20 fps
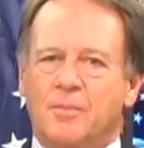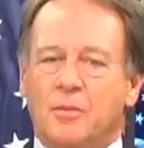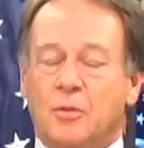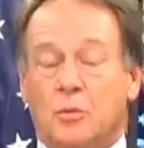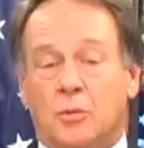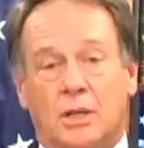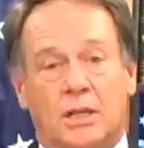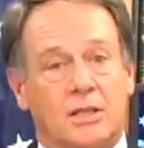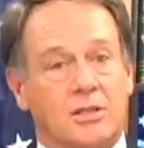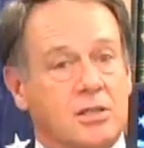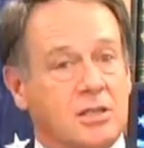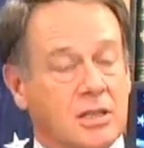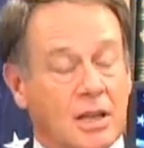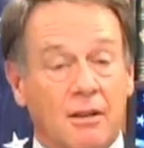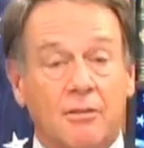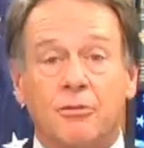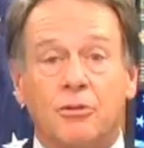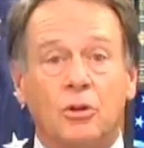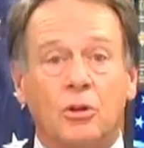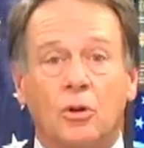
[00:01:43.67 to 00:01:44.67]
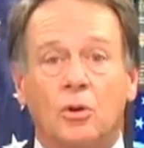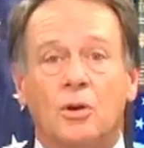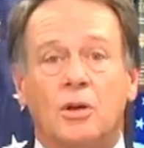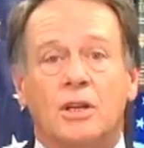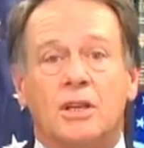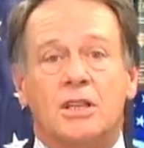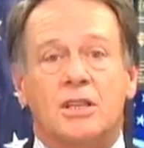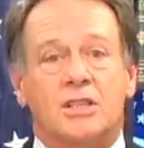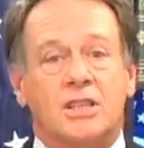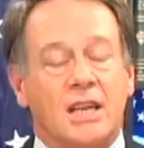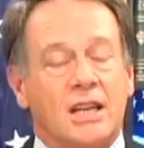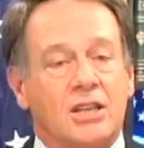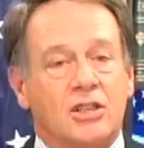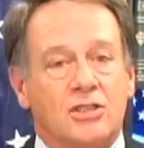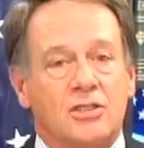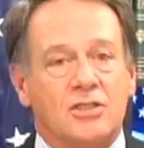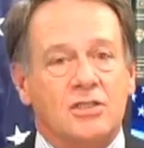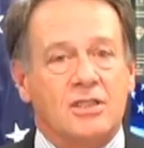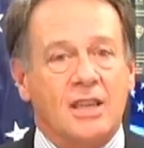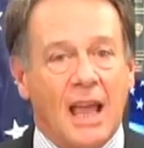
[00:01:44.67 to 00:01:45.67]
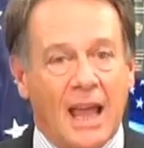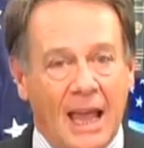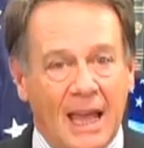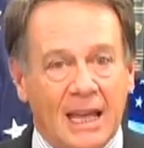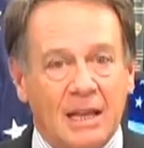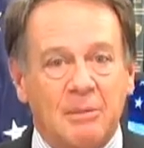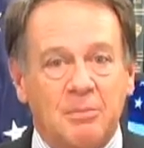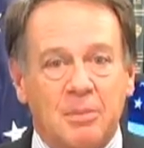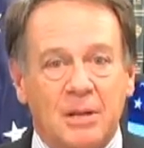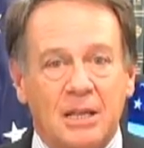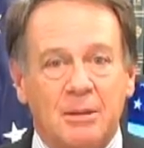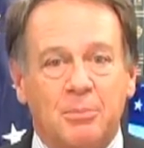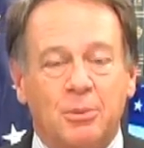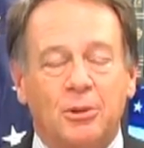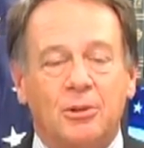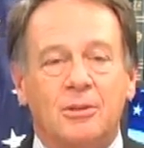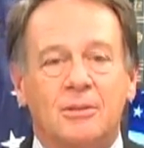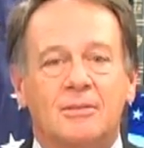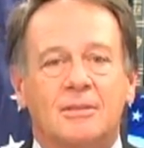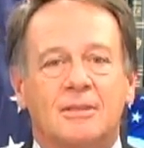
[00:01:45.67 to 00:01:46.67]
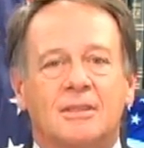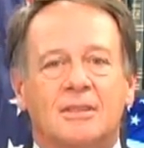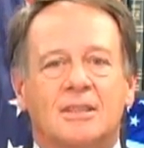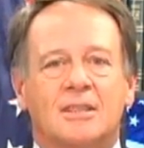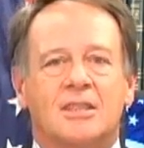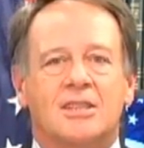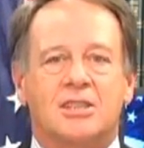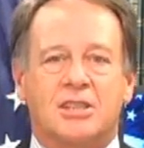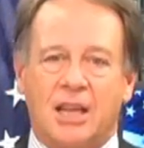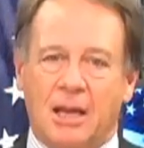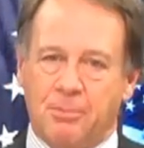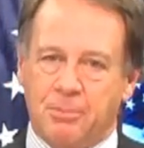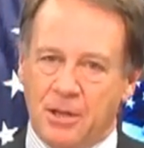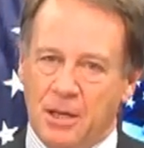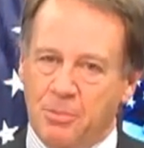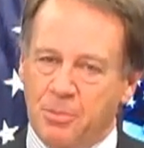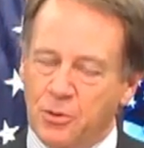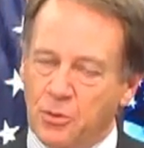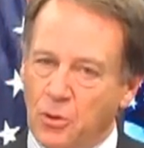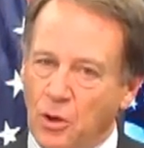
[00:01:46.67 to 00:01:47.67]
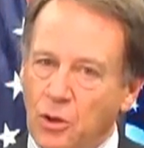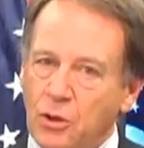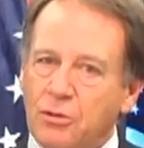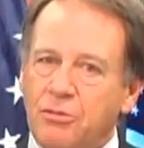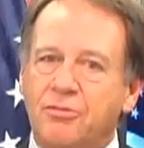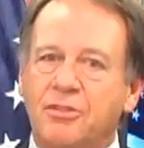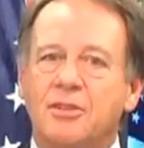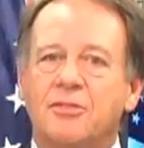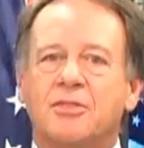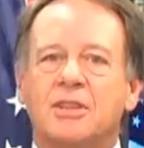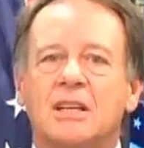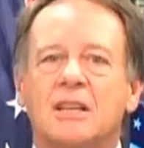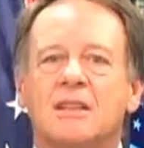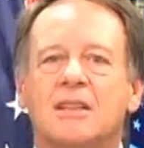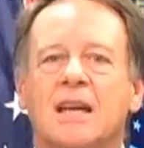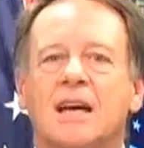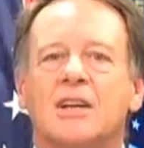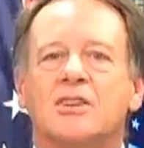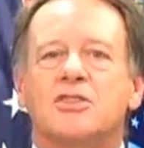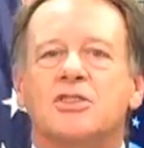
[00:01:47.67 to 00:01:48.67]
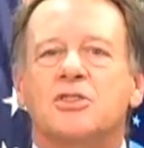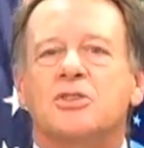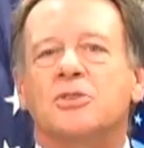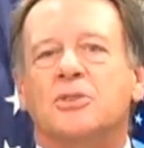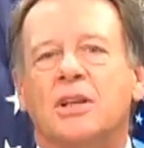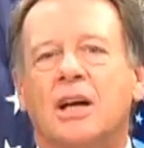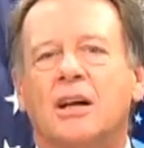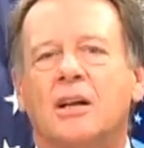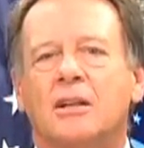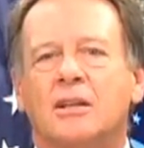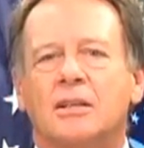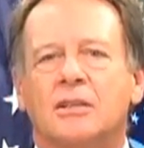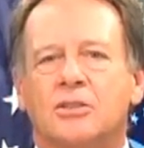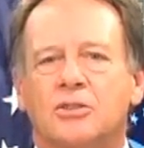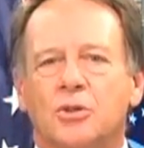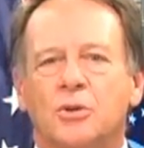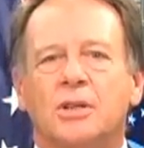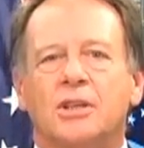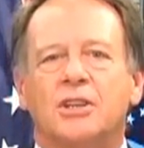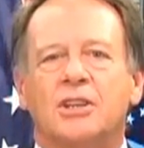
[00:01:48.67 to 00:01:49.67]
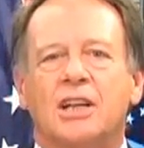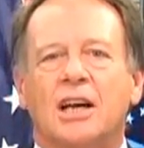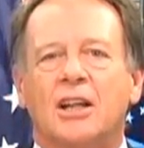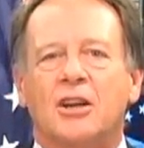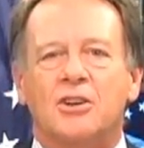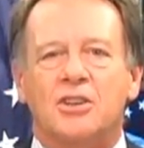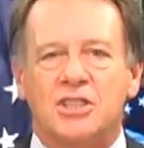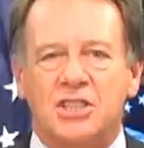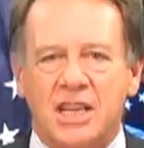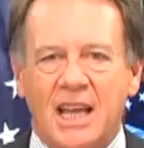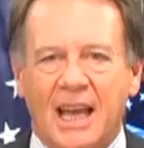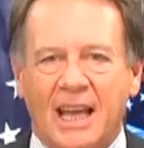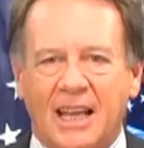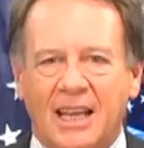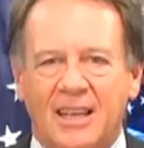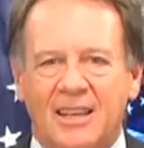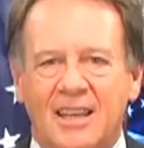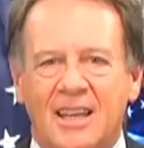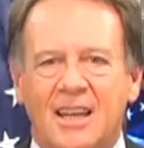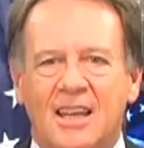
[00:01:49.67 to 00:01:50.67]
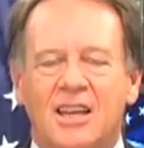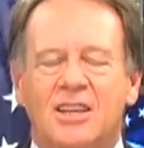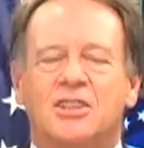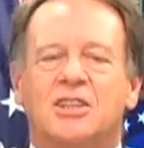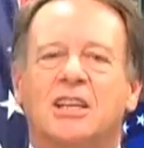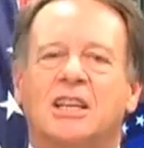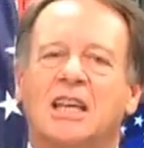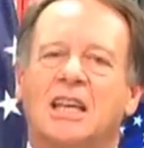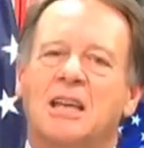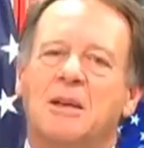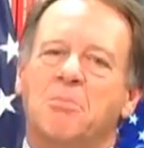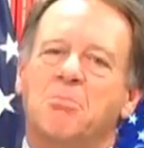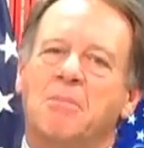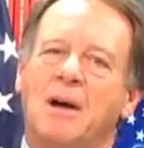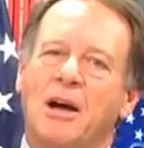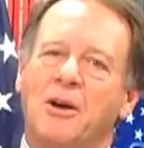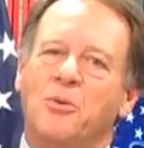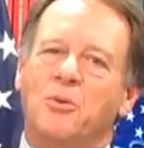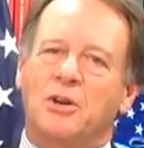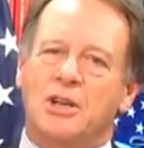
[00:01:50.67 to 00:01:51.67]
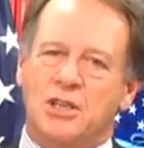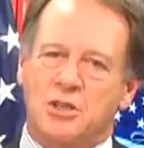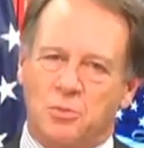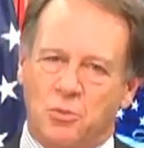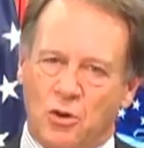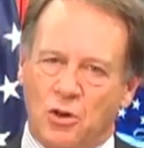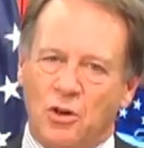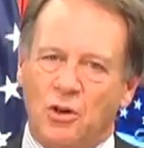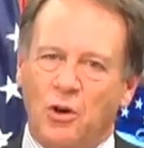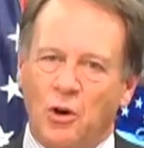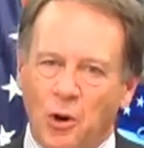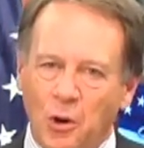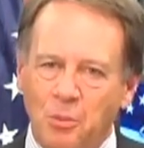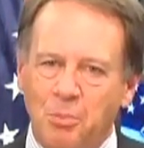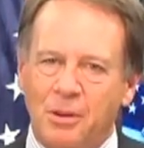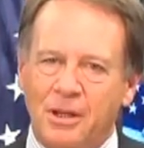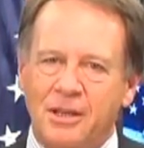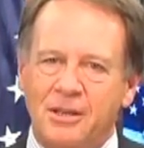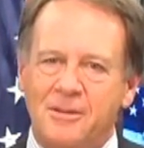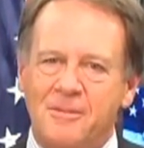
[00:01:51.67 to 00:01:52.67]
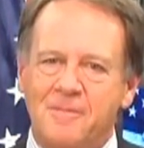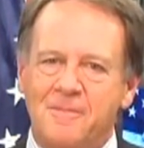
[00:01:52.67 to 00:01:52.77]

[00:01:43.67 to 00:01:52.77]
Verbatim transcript: Well, several organizations and people stepped up and wrote a $15,200 check to keep Mount Rushmore open.